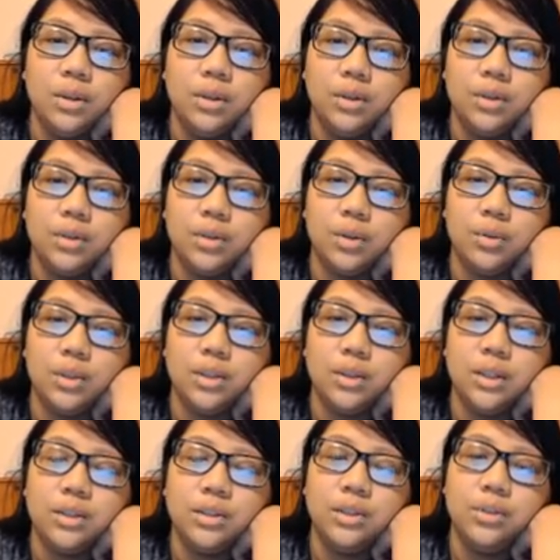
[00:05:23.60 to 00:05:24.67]
so it's
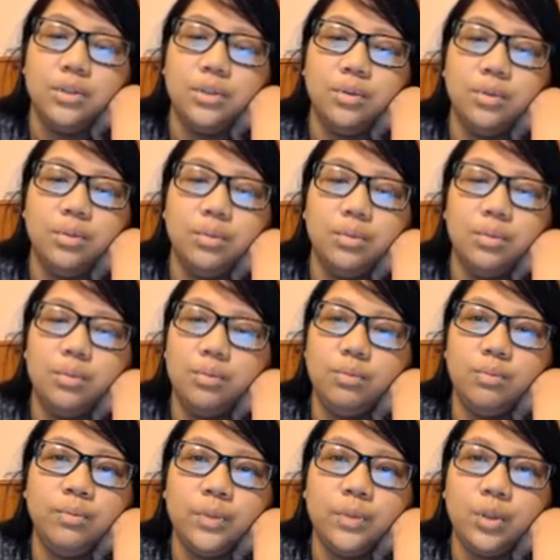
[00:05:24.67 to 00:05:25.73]
listed to
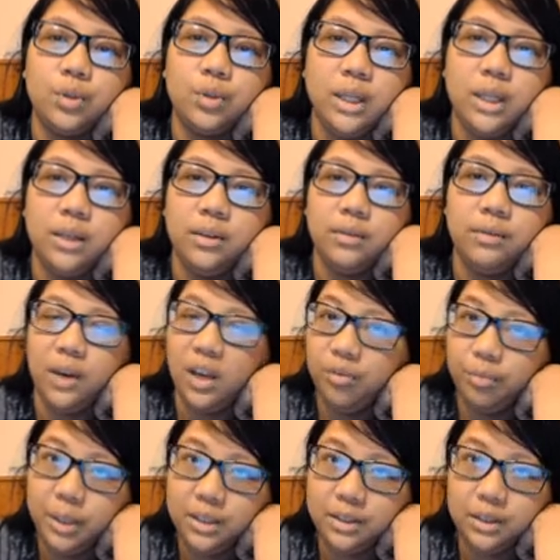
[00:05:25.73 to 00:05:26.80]
25
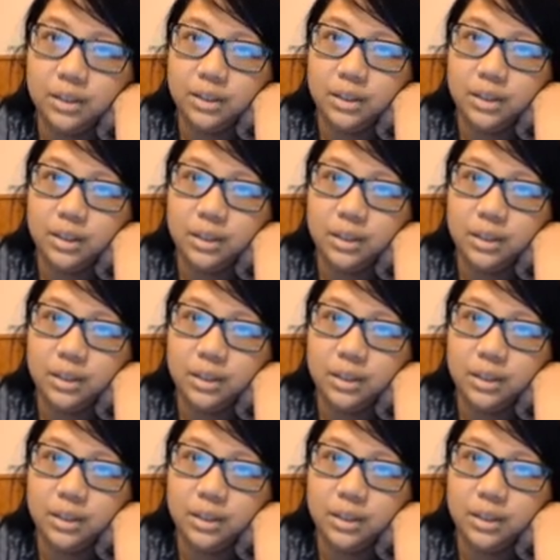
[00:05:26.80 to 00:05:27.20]
places.